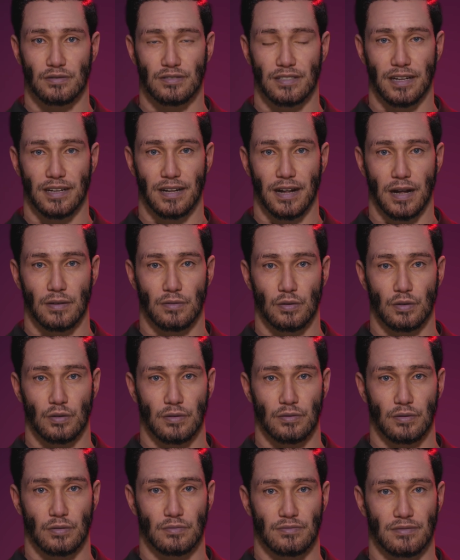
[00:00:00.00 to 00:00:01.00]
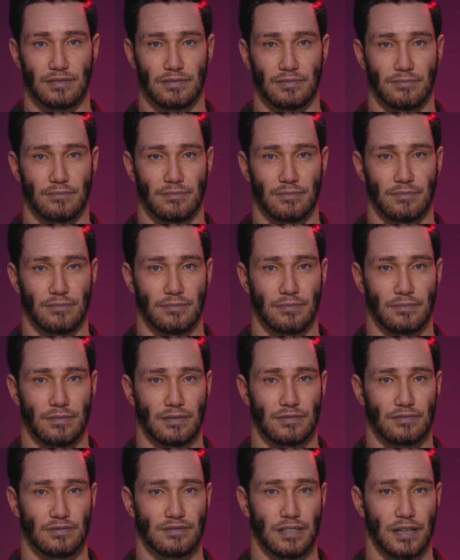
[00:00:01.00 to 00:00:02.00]
and algorithms.
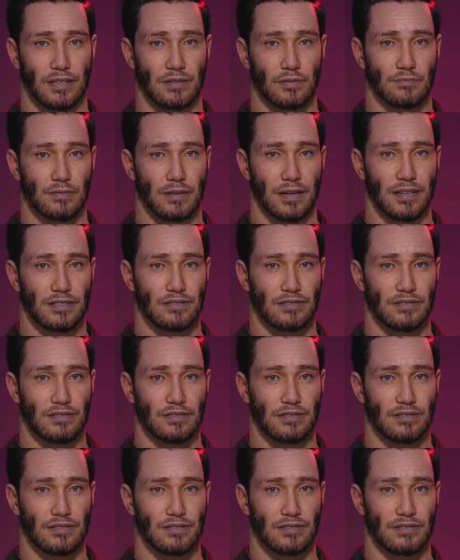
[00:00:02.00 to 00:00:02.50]
Instead of being